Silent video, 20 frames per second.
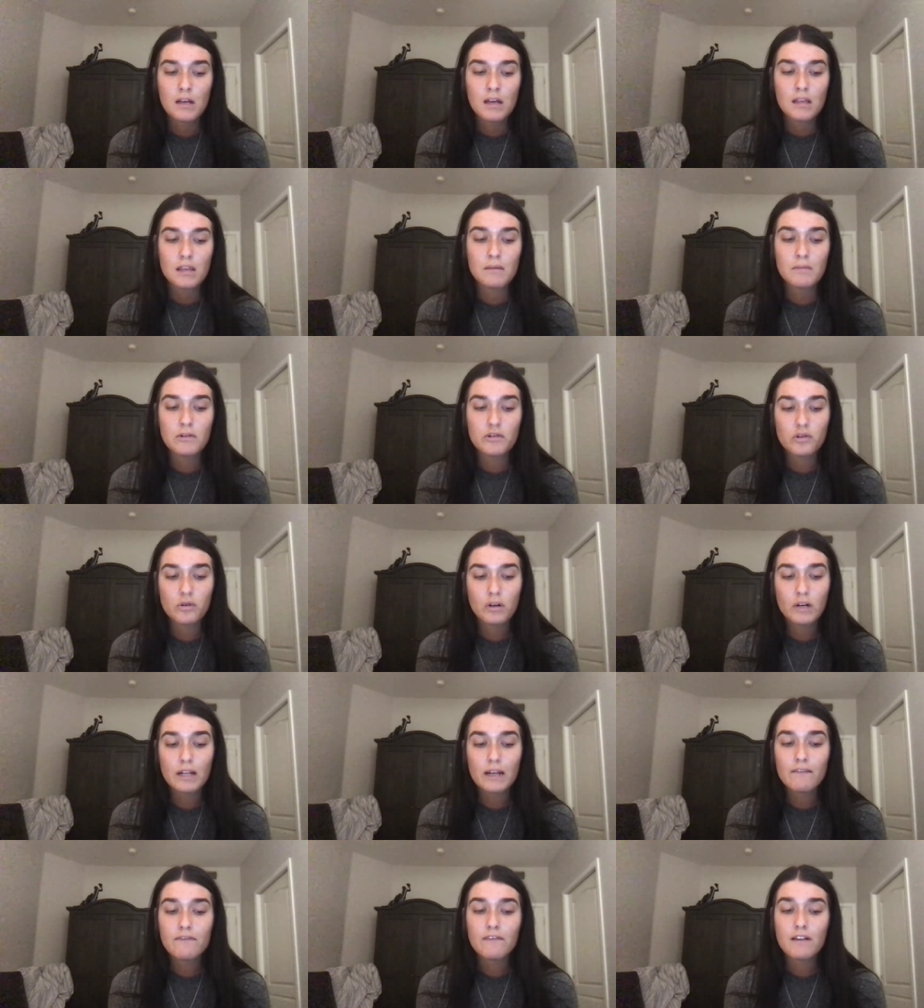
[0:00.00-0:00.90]
The
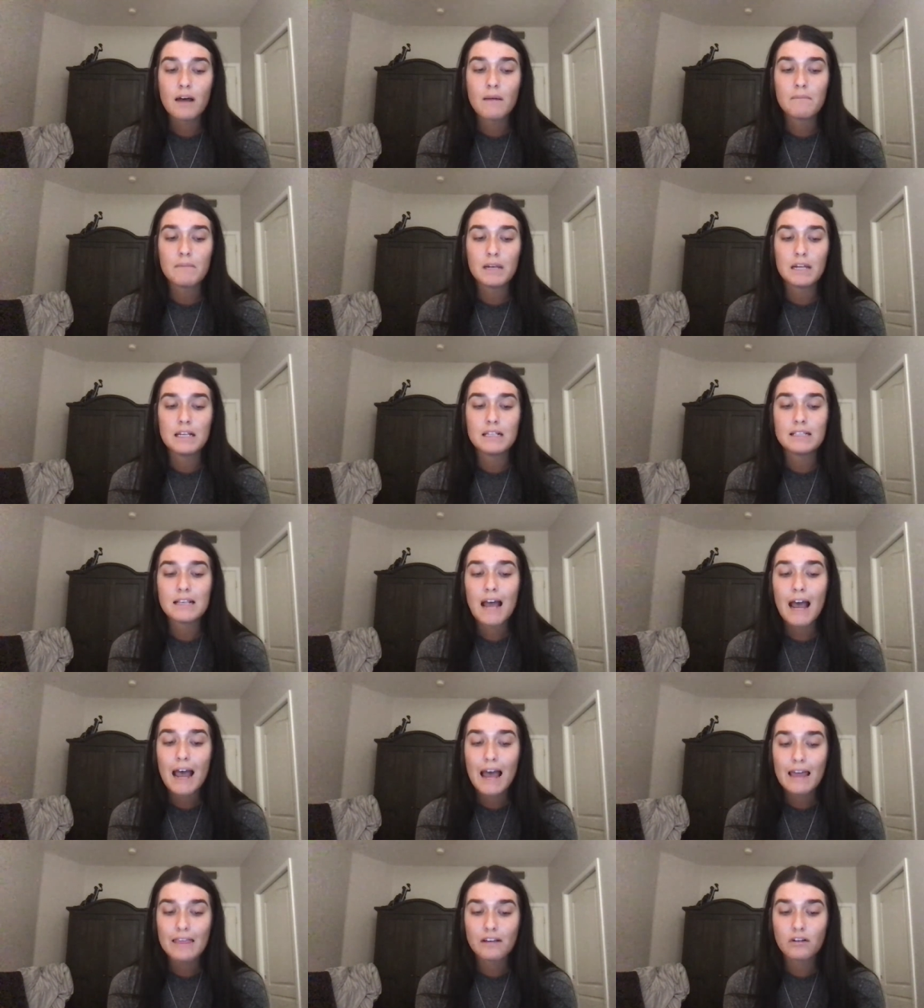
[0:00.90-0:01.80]
majority of companies'
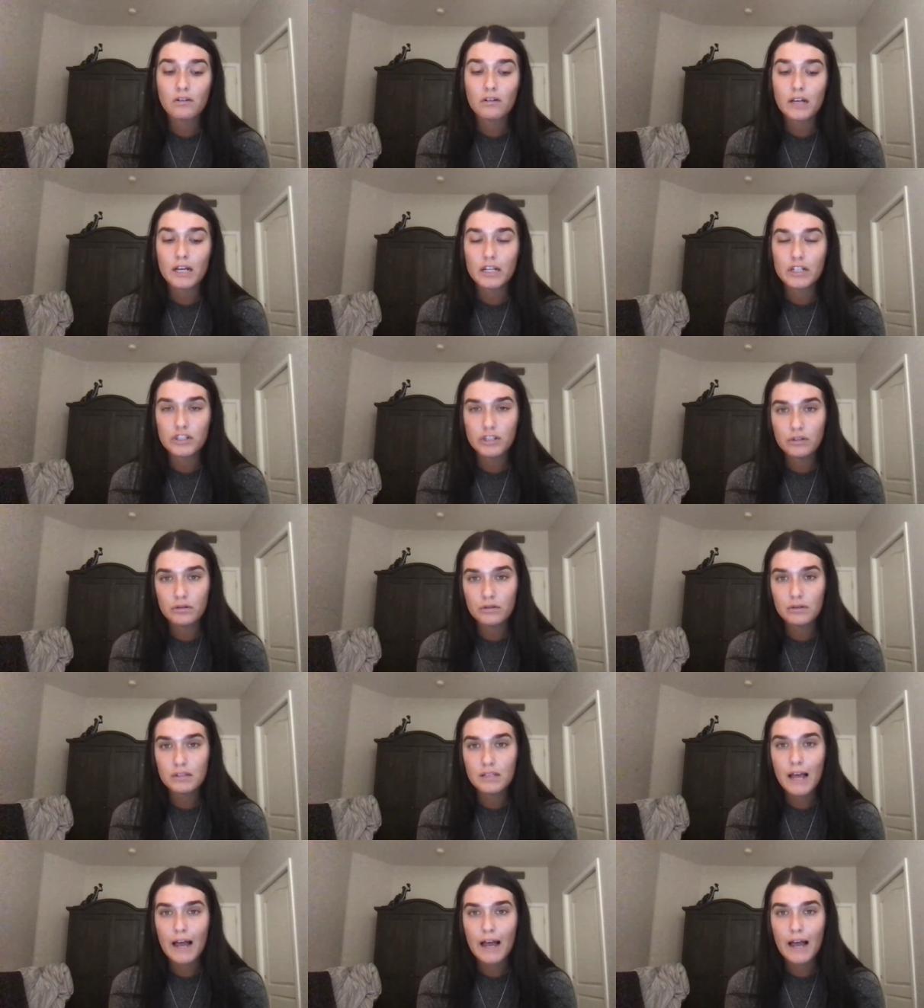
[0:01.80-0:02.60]
ethical issues